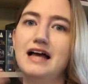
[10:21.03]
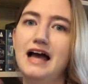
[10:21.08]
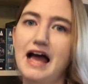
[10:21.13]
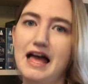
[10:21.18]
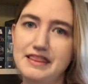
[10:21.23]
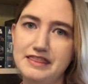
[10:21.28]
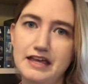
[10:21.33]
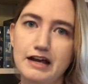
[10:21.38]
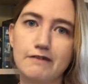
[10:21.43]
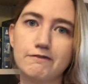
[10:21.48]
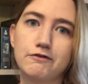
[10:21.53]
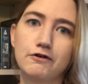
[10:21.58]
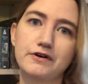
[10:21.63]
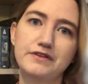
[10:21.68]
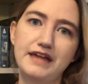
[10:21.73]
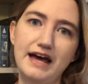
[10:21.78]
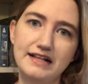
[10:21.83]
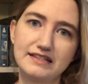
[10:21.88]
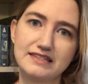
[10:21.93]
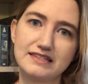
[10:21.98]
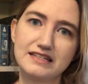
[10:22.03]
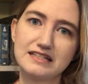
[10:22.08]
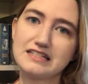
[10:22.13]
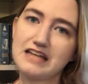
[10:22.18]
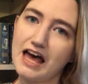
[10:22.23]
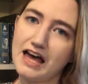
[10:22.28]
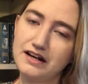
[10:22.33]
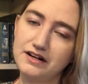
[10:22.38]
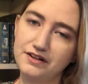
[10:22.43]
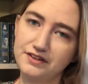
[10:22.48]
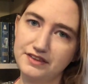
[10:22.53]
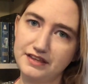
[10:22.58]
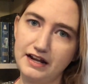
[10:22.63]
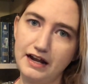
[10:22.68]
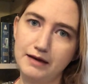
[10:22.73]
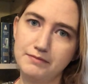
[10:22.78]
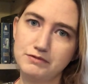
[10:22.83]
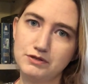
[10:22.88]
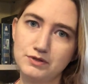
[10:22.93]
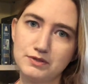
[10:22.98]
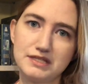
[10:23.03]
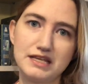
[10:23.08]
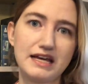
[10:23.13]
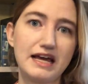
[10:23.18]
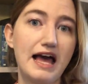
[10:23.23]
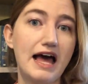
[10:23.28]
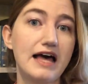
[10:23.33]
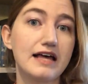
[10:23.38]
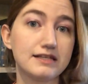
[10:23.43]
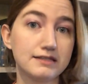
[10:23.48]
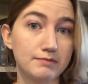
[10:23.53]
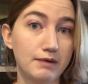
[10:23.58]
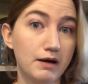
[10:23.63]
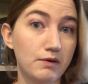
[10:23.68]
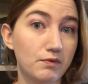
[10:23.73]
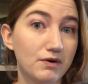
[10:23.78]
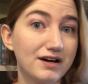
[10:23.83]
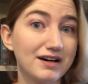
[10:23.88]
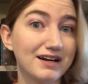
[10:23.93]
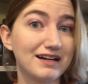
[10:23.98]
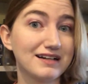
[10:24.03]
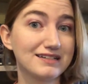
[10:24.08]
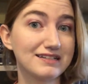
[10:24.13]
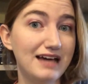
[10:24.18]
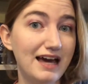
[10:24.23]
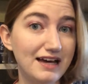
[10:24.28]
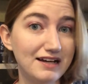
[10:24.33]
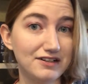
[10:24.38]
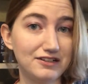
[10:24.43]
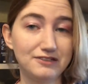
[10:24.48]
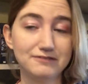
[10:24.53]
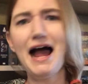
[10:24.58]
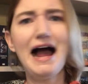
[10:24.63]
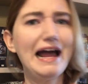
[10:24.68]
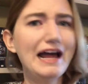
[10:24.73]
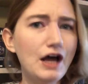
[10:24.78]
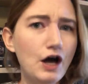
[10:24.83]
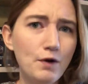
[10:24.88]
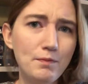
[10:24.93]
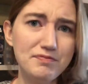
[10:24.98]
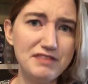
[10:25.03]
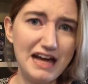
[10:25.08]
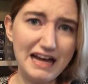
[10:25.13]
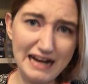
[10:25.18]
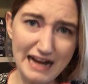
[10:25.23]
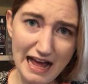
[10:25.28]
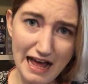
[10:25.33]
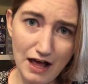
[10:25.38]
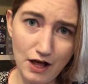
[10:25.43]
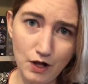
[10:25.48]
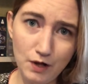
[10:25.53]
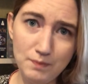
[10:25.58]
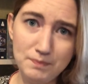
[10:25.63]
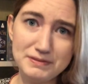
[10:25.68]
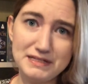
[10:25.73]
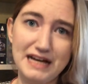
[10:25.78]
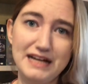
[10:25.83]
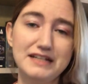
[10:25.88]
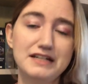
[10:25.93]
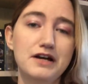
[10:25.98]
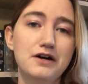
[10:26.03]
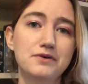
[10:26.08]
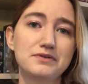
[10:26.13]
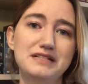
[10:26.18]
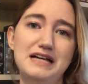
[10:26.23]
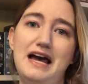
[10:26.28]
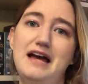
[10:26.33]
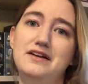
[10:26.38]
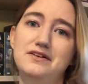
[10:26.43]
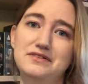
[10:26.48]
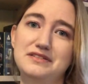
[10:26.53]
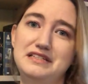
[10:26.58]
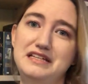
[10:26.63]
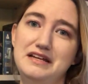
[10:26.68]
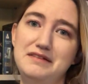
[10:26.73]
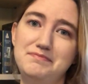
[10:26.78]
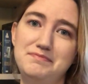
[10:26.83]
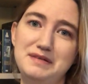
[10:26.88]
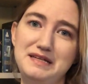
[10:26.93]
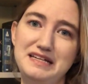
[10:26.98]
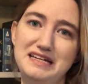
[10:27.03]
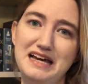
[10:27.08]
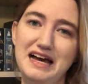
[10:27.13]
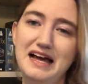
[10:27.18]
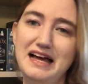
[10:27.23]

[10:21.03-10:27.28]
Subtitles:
And therefore that's the title that I'm using as my working title. I hope that helped. I know titles can be